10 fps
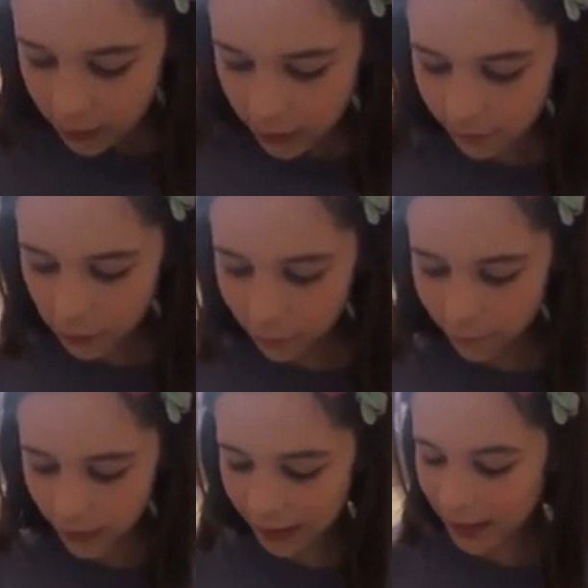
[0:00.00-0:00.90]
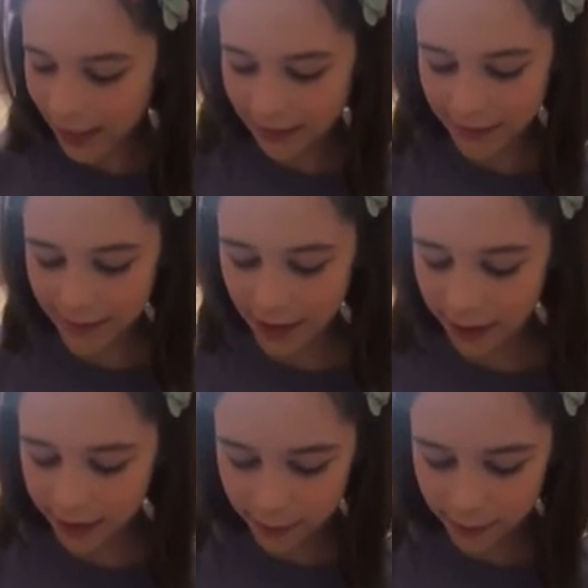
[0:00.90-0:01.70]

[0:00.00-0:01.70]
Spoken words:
If you feel it necessary,